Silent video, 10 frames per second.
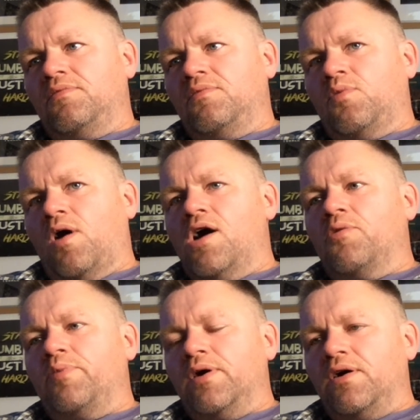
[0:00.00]

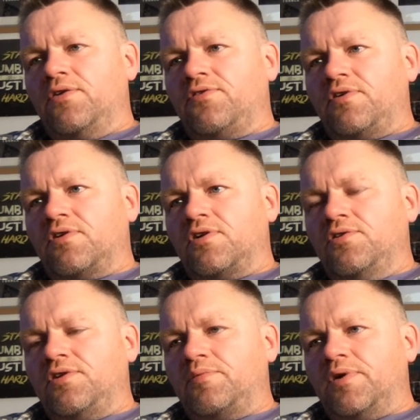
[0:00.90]
wild birds,
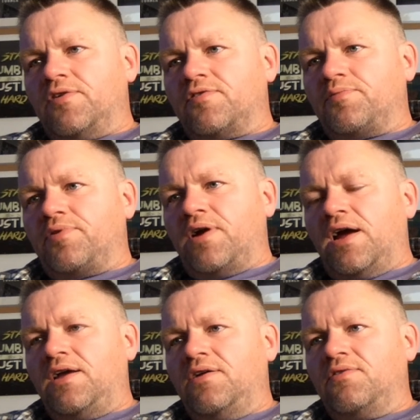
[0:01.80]
including birds of
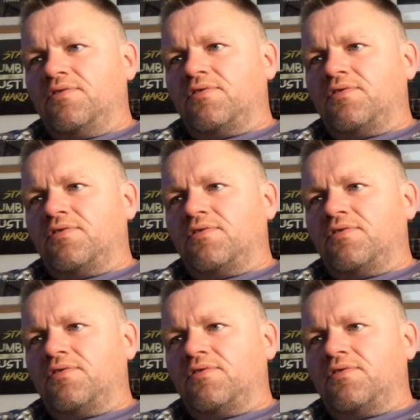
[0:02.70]
prey,